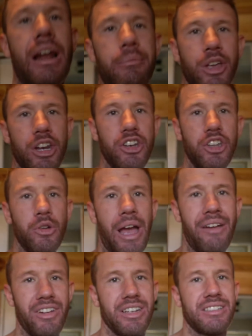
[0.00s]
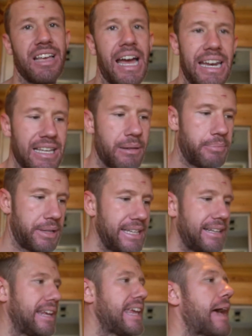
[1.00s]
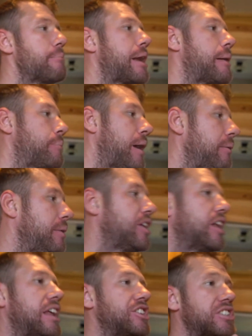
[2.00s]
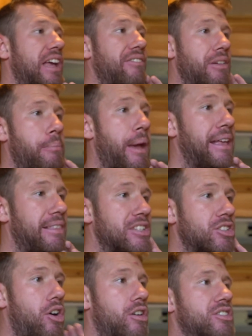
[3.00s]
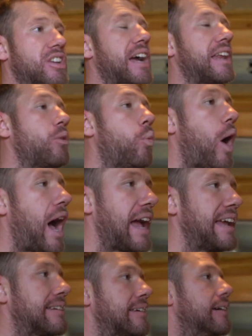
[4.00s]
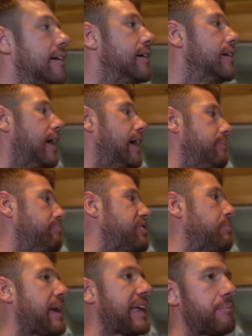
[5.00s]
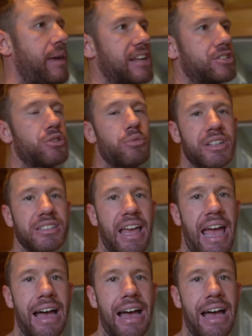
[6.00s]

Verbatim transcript: I'm gonna do, I haven't decided completely yet, but I'm probably gonna just have to paint this car siding white um, to make it match the rest of the